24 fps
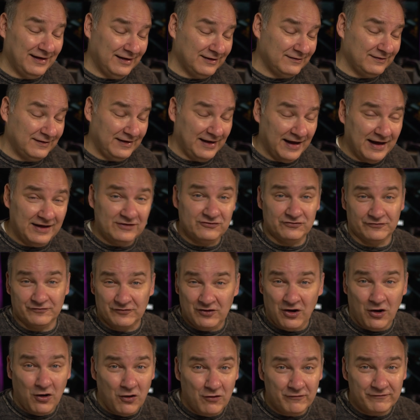in the age of
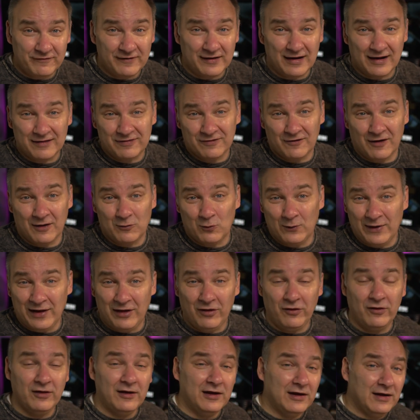COVID, I thought,
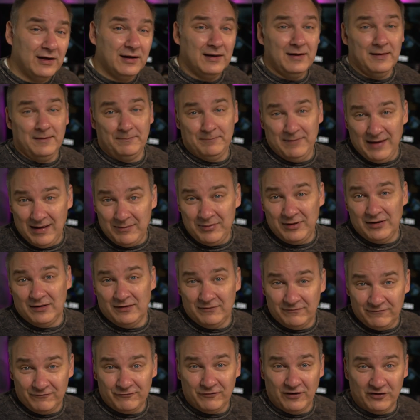well, maybe
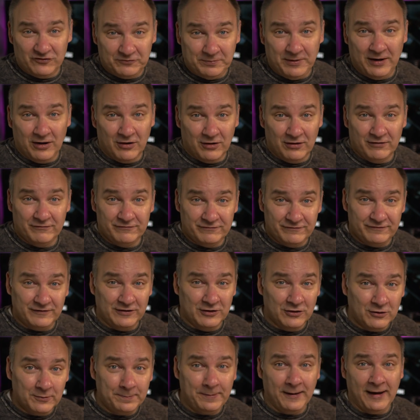a fresh pair of
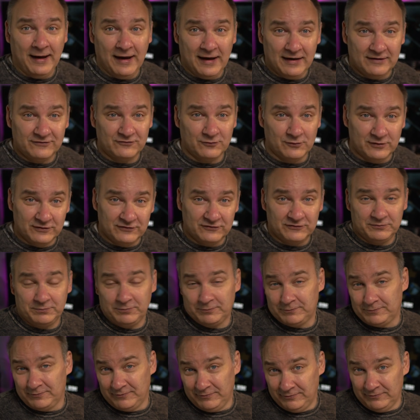ear pads was
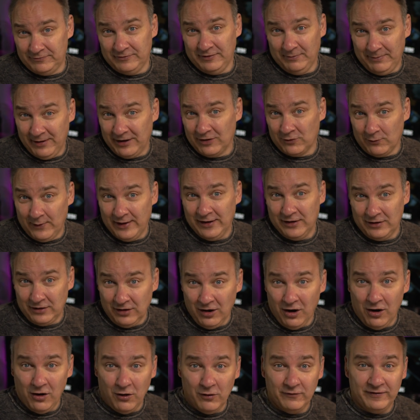the better way to
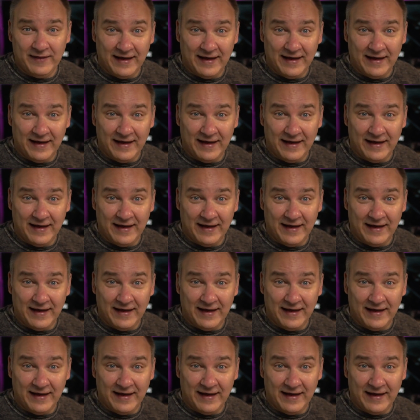go.